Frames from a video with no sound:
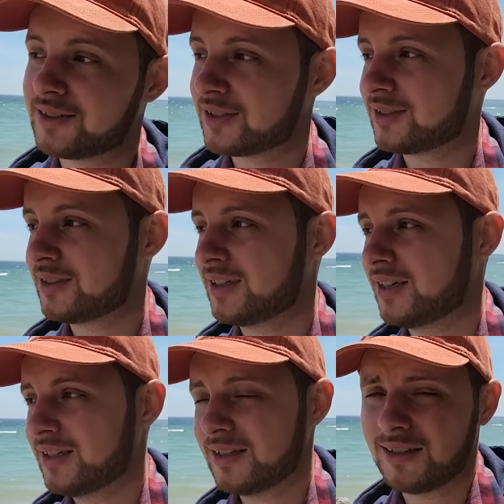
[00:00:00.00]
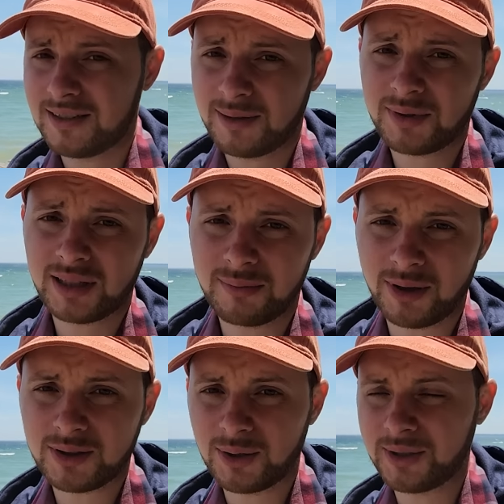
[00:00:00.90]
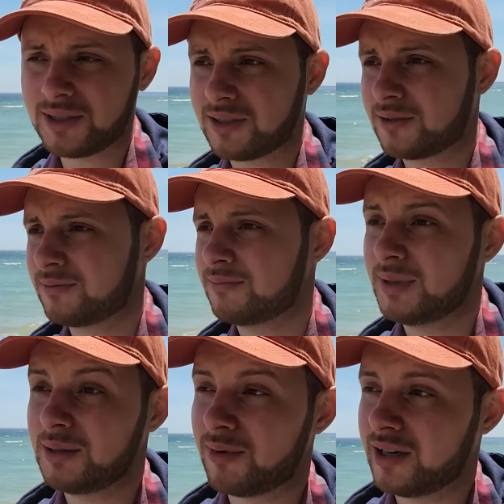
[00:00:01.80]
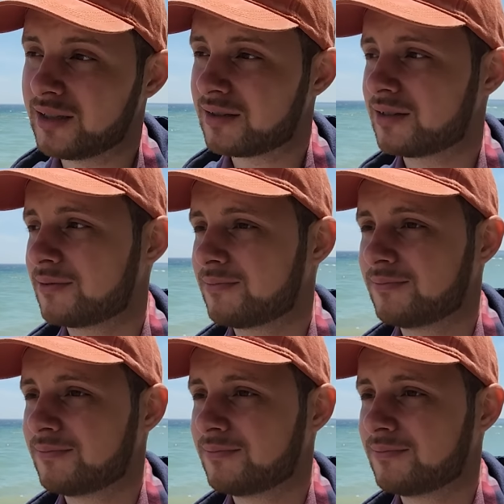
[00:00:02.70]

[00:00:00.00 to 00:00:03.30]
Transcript: See, I'm thinking about toys, mini brands.